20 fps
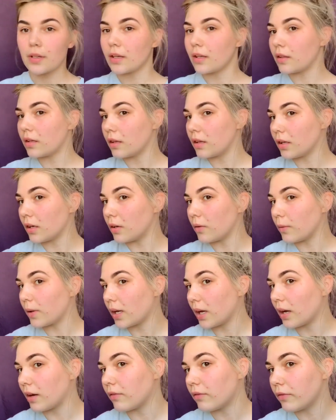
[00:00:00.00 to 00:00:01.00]
And then there we
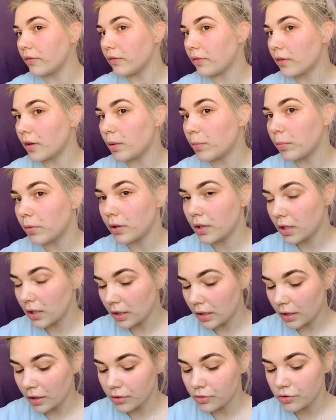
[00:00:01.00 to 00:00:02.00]
have a pretty
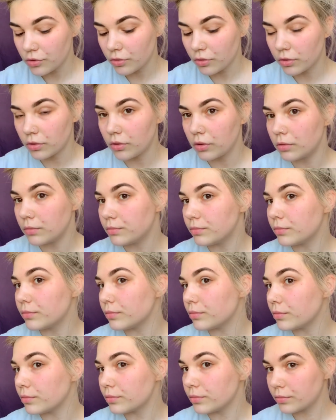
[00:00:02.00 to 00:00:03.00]
natural
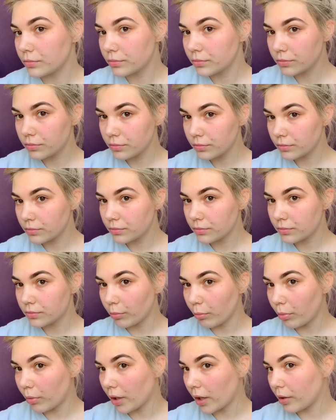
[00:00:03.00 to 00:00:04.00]

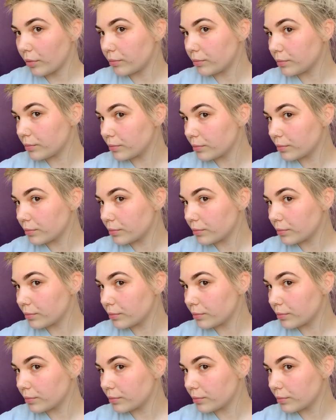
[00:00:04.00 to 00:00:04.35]
brow.